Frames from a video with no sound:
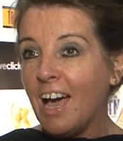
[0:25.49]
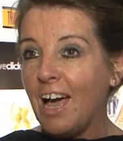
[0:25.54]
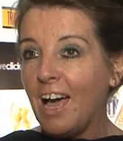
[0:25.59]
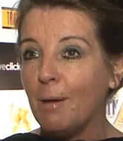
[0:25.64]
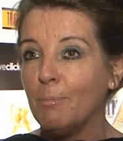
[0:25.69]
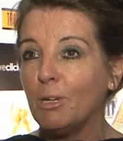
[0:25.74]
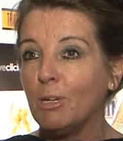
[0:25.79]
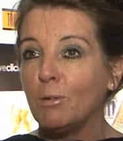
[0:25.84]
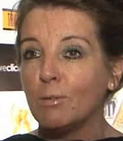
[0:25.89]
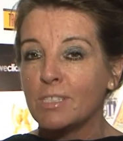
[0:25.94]

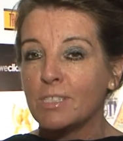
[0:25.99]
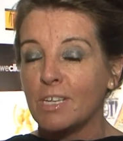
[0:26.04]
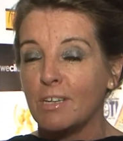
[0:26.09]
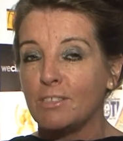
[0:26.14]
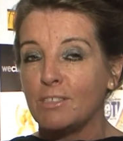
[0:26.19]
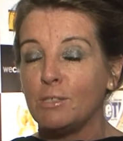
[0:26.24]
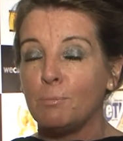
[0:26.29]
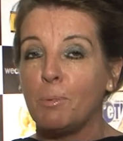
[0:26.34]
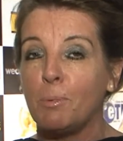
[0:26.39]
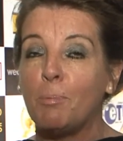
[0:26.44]
And also
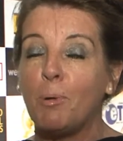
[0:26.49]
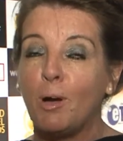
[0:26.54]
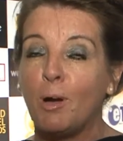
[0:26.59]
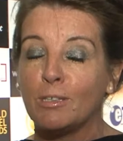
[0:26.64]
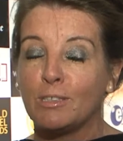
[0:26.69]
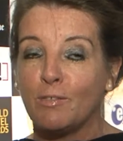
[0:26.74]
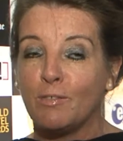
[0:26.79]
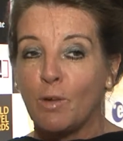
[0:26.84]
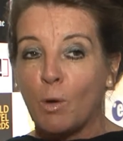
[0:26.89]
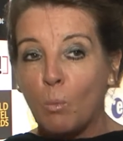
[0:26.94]
to be
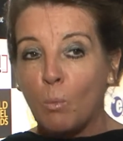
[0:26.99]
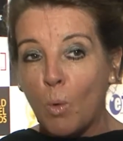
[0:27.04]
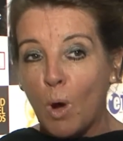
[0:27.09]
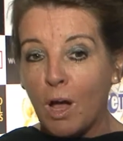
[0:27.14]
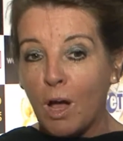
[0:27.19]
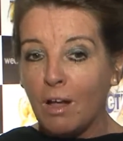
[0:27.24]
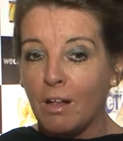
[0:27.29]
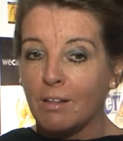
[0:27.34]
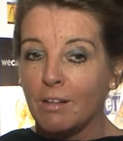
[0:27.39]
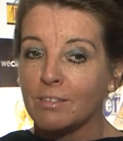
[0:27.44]
part of a
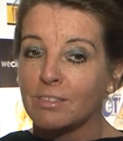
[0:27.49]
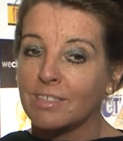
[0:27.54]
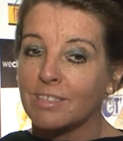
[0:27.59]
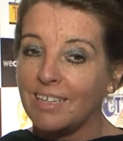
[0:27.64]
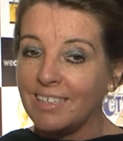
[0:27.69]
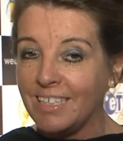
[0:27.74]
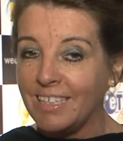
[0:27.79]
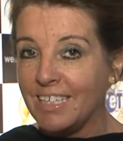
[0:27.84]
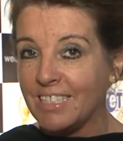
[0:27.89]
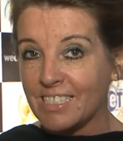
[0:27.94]
world
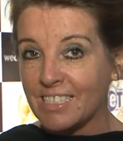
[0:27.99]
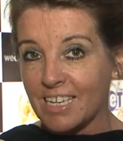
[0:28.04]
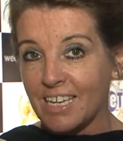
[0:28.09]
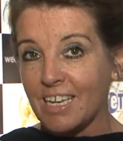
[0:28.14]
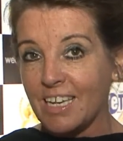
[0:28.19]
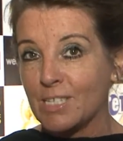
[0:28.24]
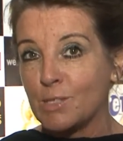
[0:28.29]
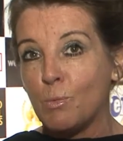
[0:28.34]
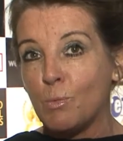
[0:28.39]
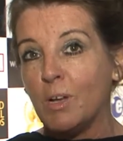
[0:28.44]

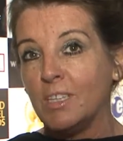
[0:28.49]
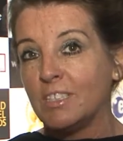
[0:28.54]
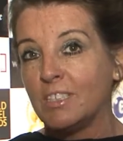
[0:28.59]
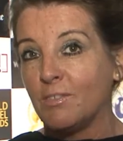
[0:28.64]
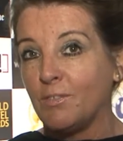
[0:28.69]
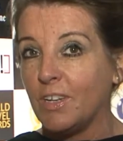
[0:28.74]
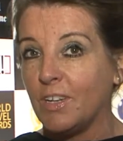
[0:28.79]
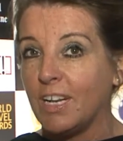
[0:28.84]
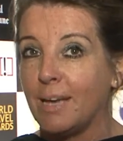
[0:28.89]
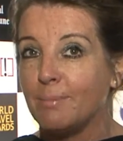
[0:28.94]
leader is
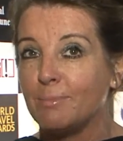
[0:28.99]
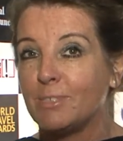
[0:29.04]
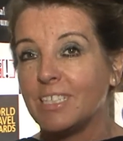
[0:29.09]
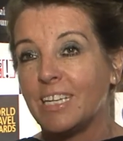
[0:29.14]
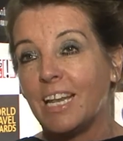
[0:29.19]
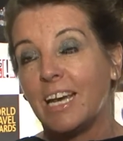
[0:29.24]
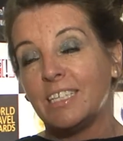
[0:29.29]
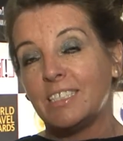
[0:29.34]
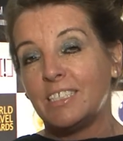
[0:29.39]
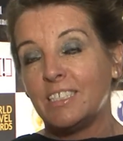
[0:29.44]
wonderful. I'm
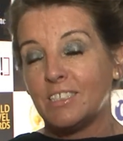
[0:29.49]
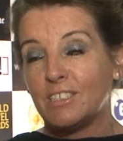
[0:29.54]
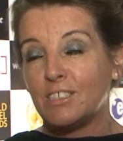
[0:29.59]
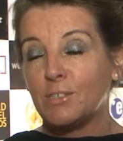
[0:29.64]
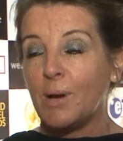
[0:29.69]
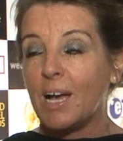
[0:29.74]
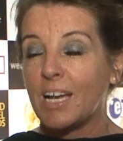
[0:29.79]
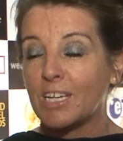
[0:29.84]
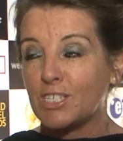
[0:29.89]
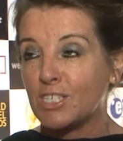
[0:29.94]
delighted
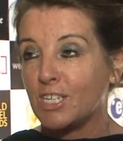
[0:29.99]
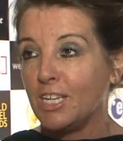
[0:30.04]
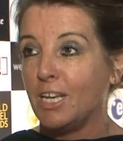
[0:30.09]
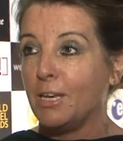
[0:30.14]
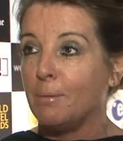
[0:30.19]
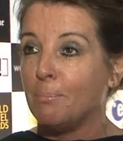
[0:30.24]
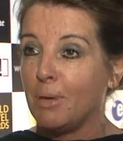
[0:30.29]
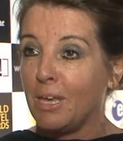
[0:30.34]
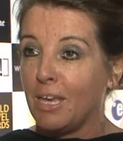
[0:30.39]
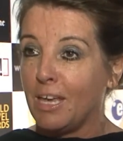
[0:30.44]
to
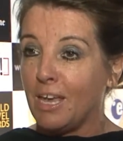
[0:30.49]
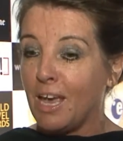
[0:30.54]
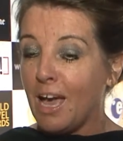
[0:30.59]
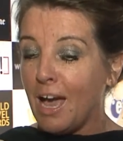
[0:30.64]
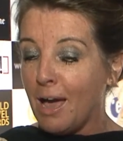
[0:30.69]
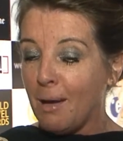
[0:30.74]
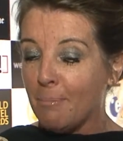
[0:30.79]
actually be